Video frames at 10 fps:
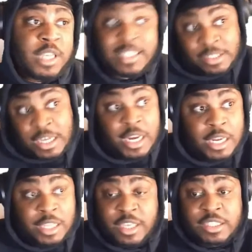She hasn't done
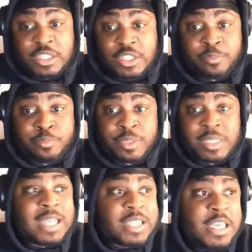anything
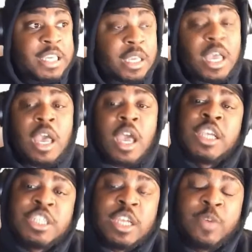besides eat,
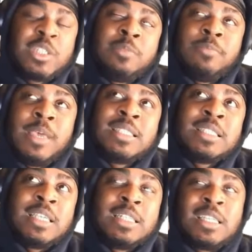and which makes
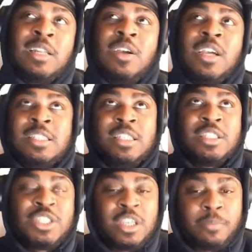sense, because the
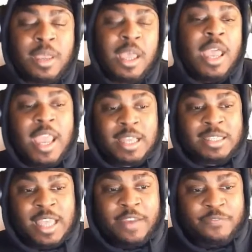ship has
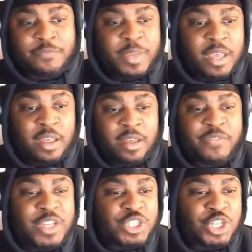that
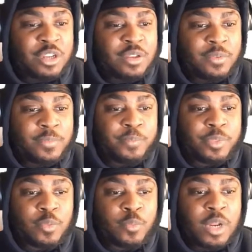feature
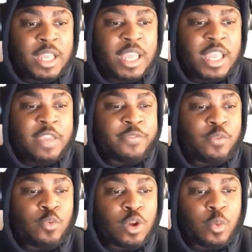where they can eat
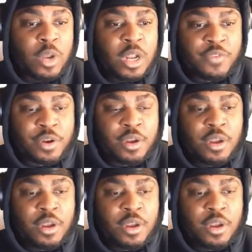food or whatever.